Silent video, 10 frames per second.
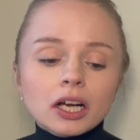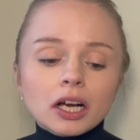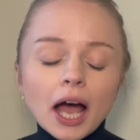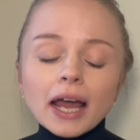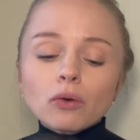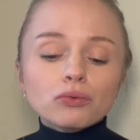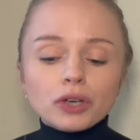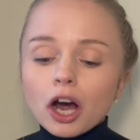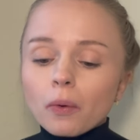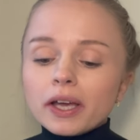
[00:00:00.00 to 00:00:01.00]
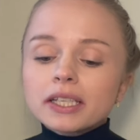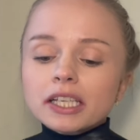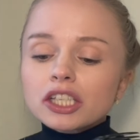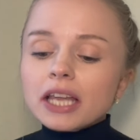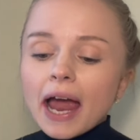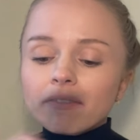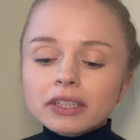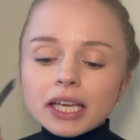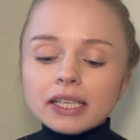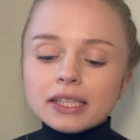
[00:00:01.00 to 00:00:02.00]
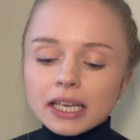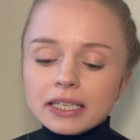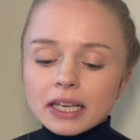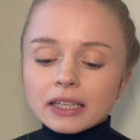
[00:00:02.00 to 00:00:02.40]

I don't know. It's just everything seasoned.